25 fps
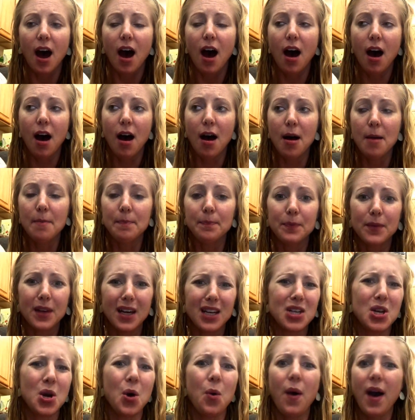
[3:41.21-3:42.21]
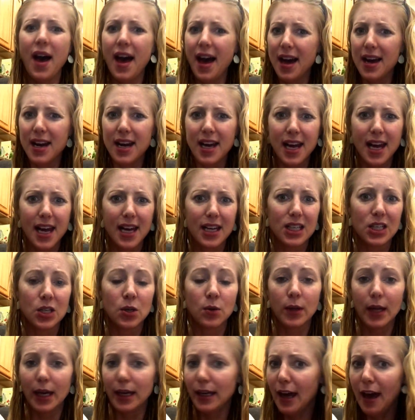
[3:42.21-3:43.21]
no headaches, no
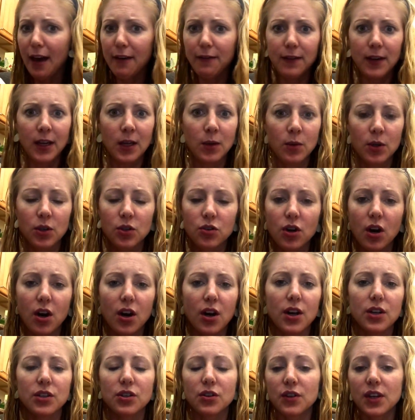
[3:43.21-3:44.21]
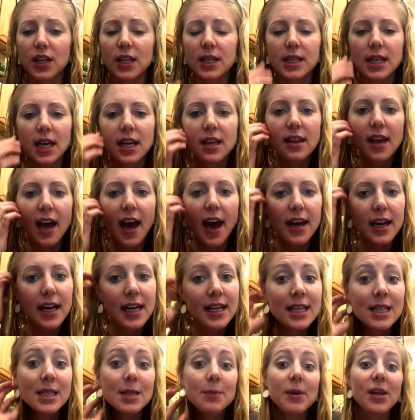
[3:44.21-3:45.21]
like caffeine withdrawals or things like that.
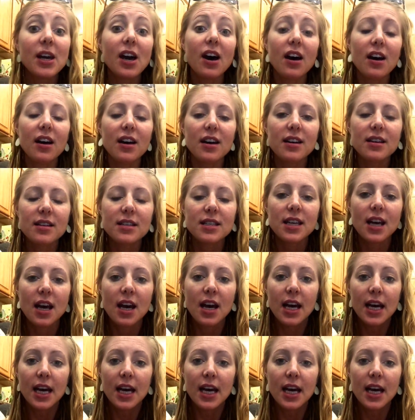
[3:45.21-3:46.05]
And it's because